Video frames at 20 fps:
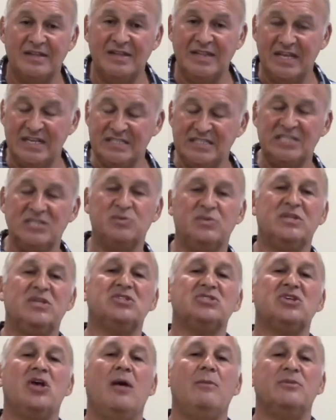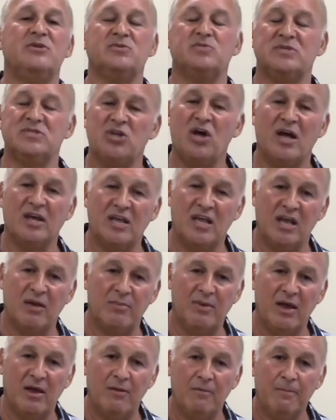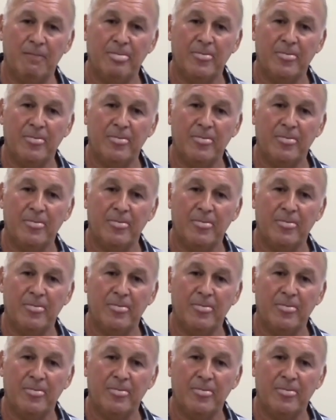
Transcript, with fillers: This is what the psalmist was talking about.